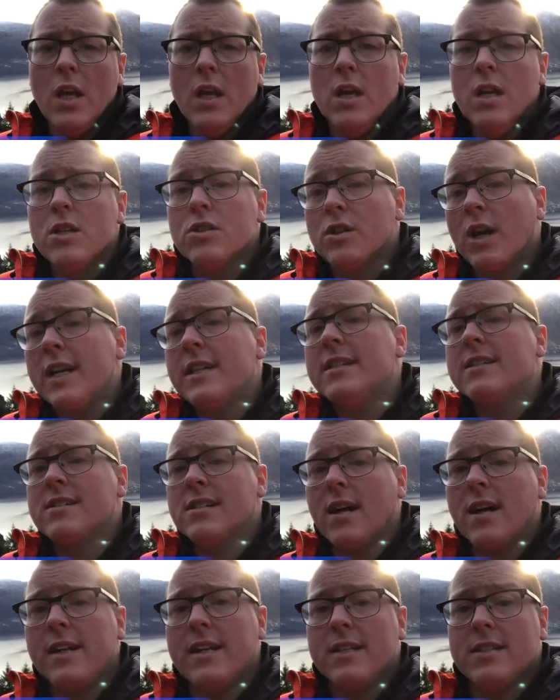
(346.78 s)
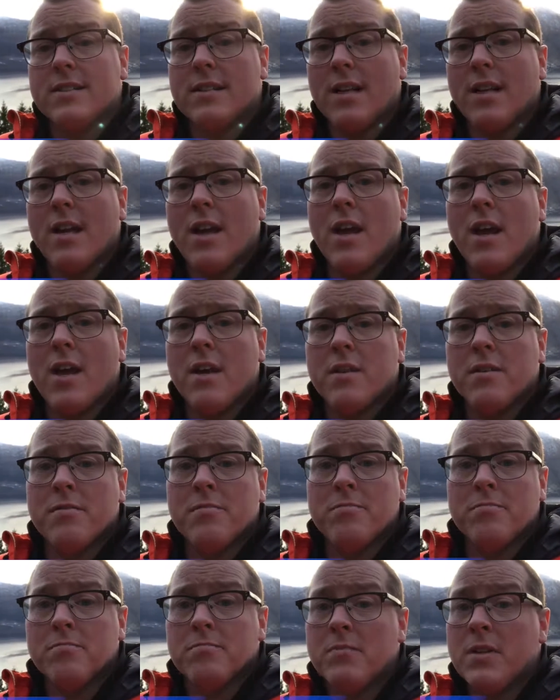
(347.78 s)
So I decided to learn
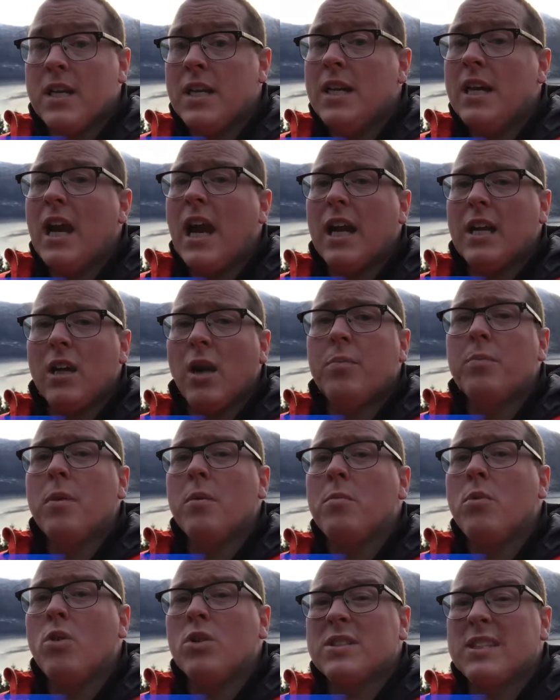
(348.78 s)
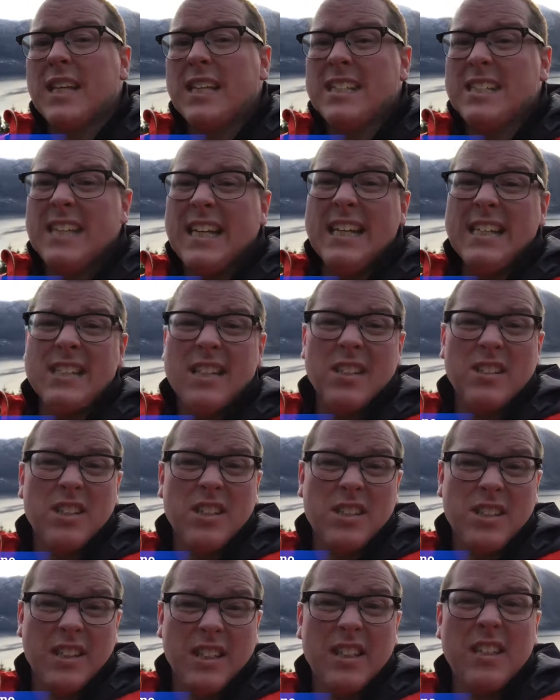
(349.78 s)
a couple of more techniques, such
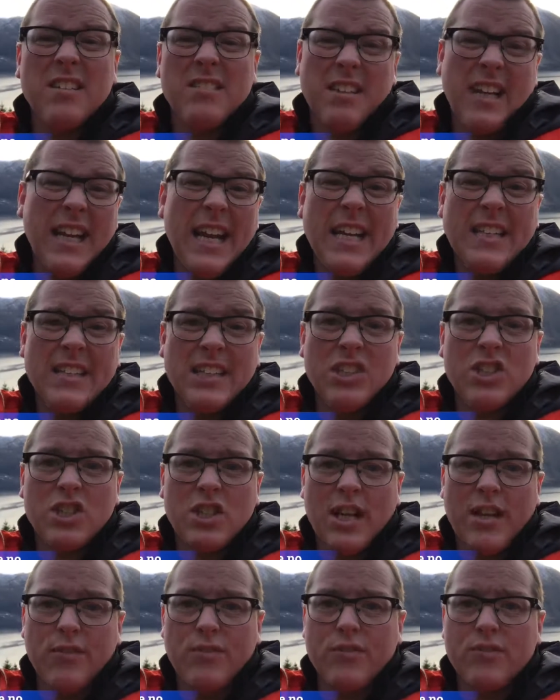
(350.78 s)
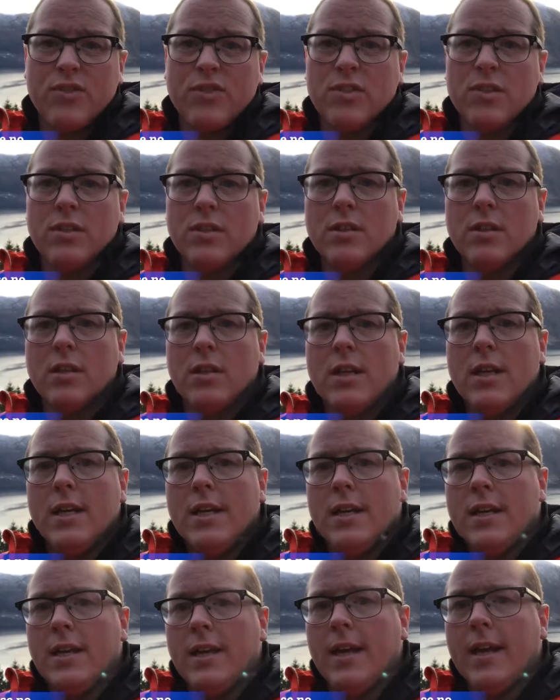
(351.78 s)
as kinetic shift,
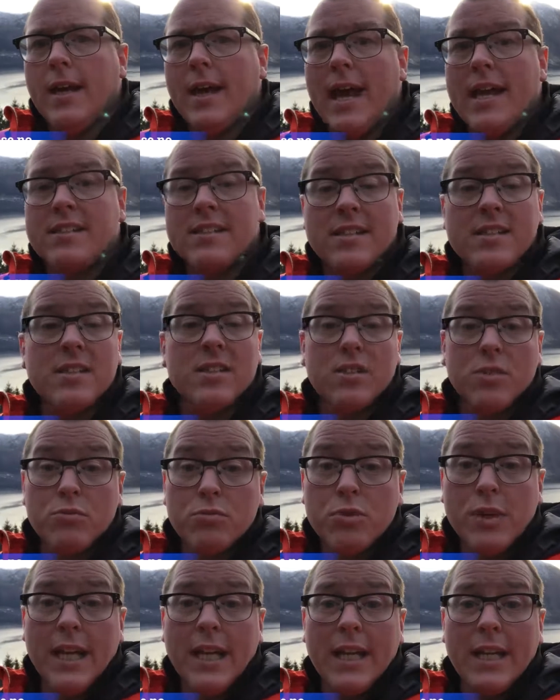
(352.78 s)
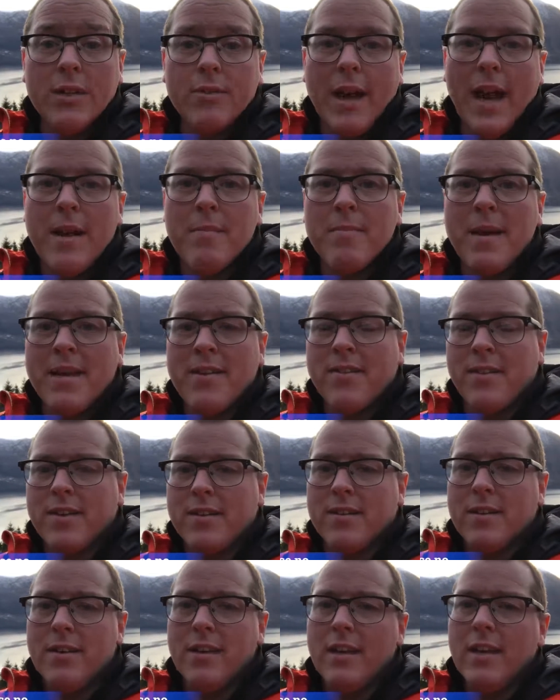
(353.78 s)
as this is a really great
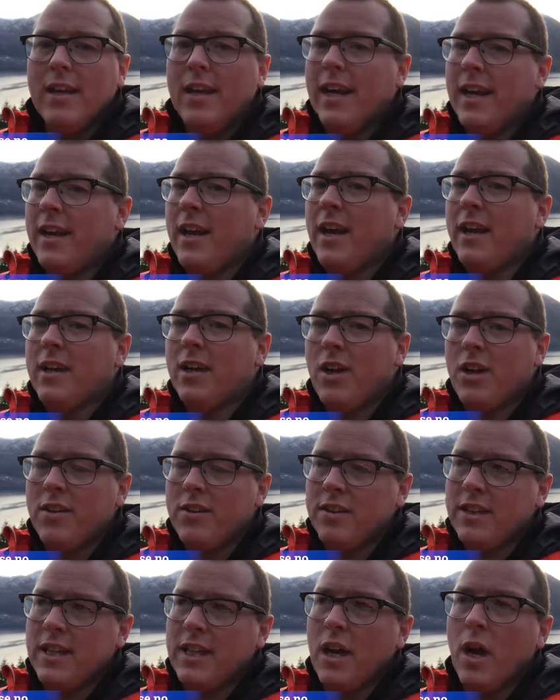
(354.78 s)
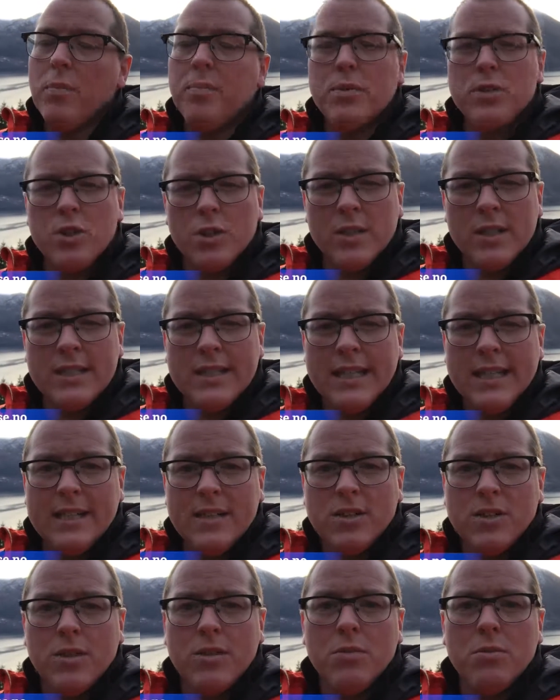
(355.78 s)
method. And I got the opportunity
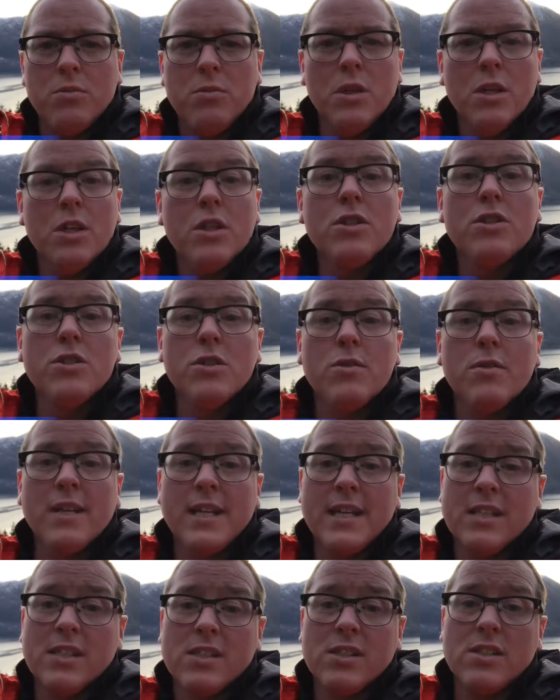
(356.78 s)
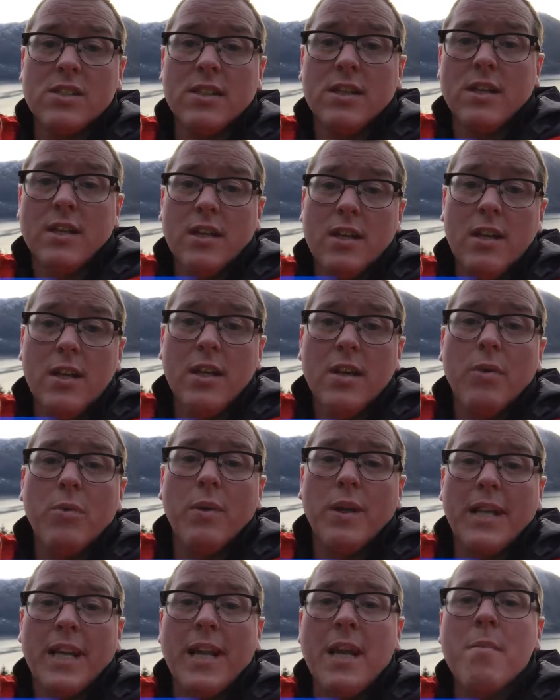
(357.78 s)
to do this
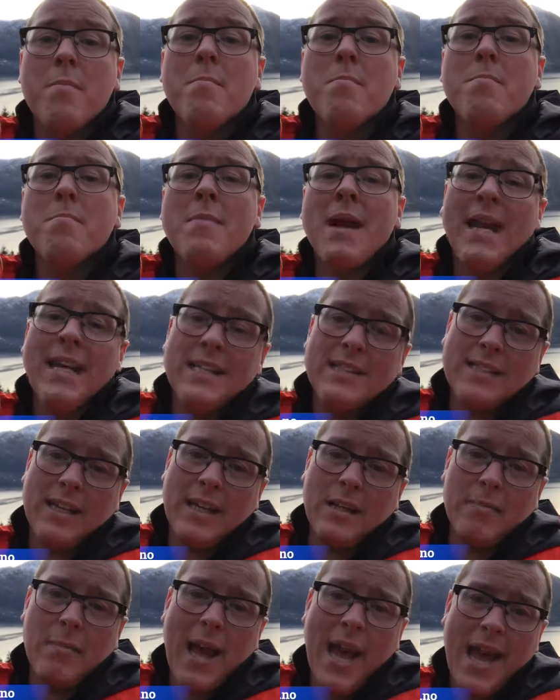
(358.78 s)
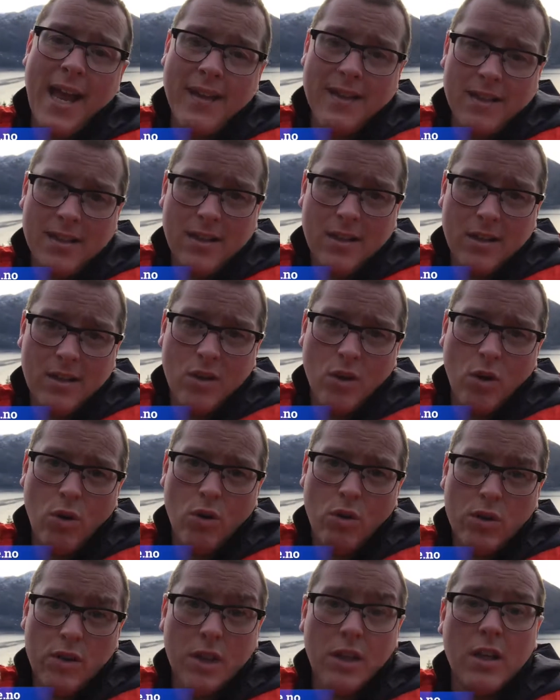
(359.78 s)
with an amazing man
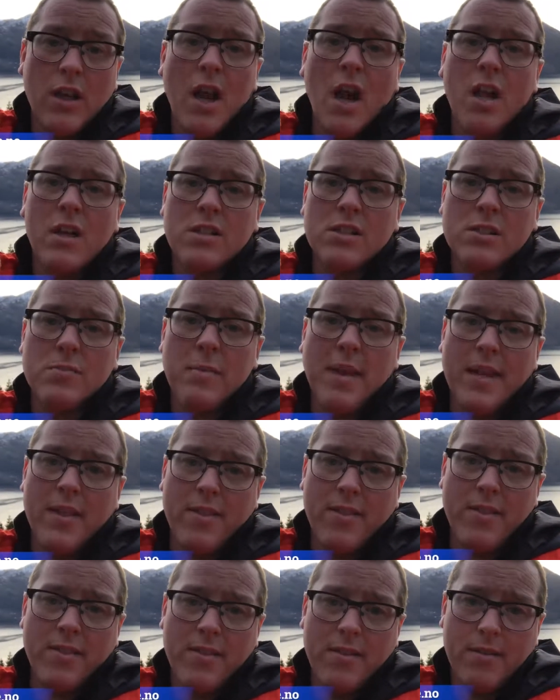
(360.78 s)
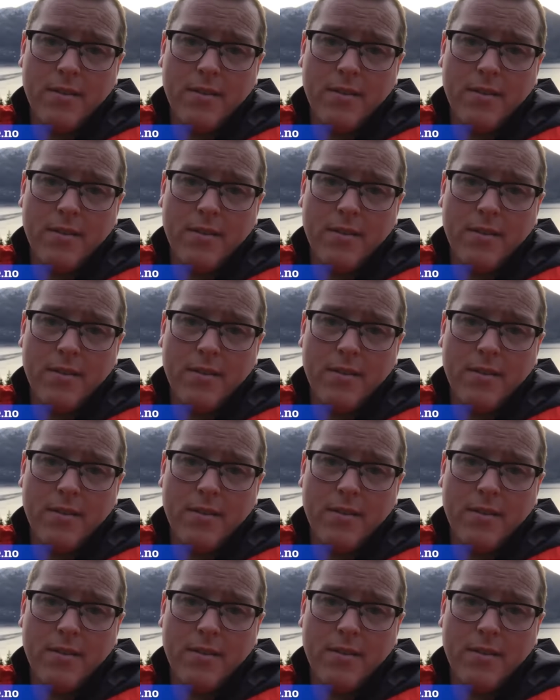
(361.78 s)
called Carl Smith,